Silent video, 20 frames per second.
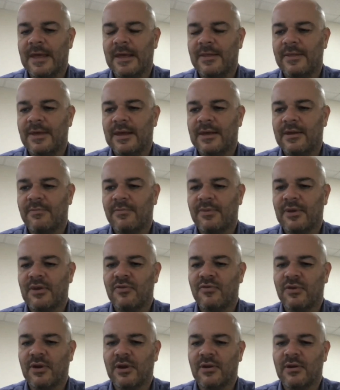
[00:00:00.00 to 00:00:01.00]
can be
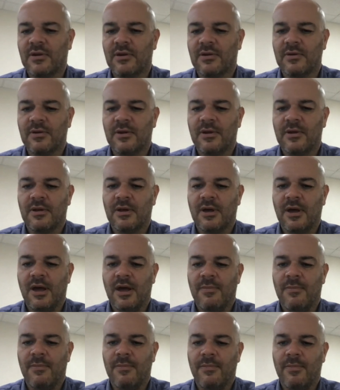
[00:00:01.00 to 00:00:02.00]
triggered
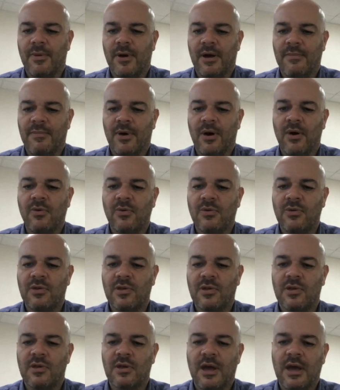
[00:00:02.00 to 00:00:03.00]
by molds,